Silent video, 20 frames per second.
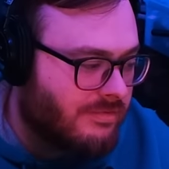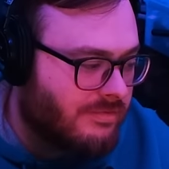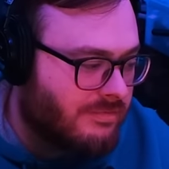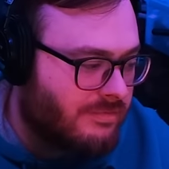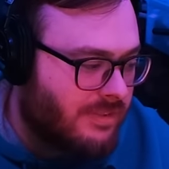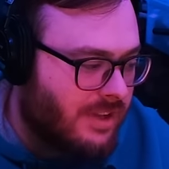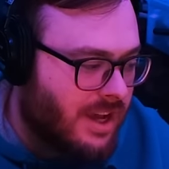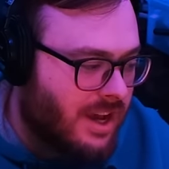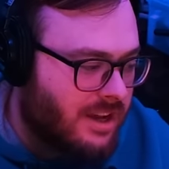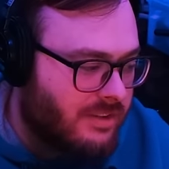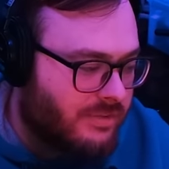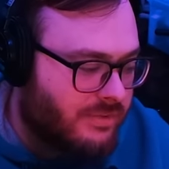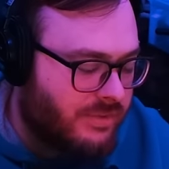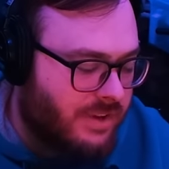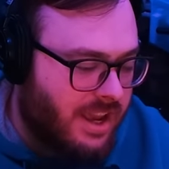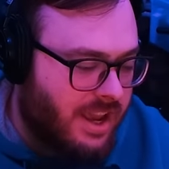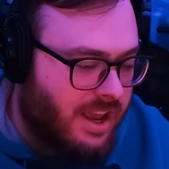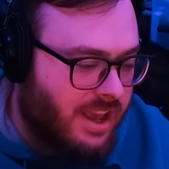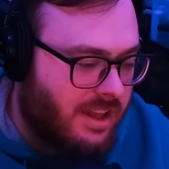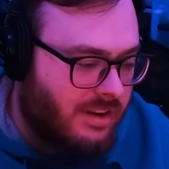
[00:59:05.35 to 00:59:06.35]
Not a
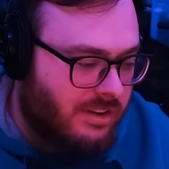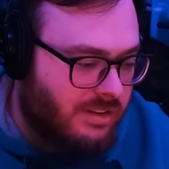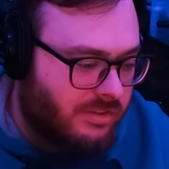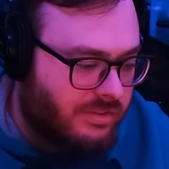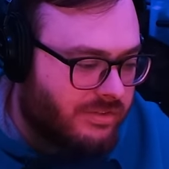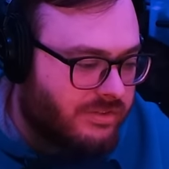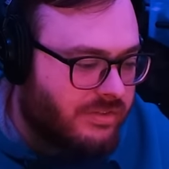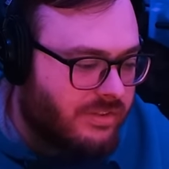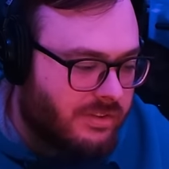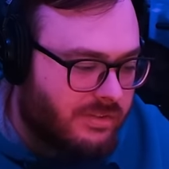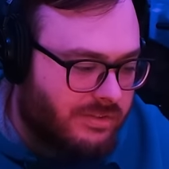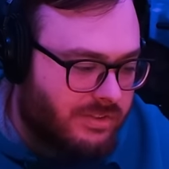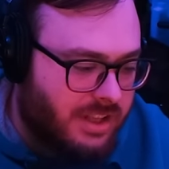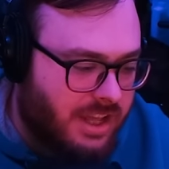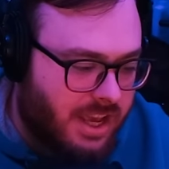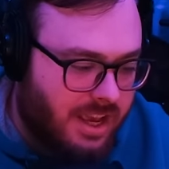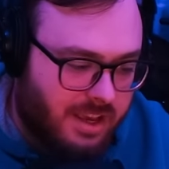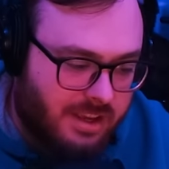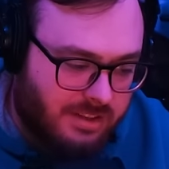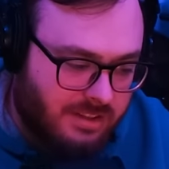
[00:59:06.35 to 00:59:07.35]
fan of, of
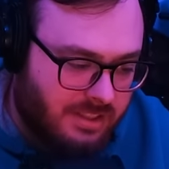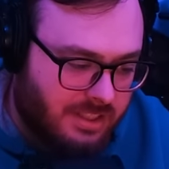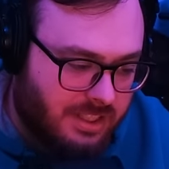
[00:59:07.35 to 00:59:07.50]
that.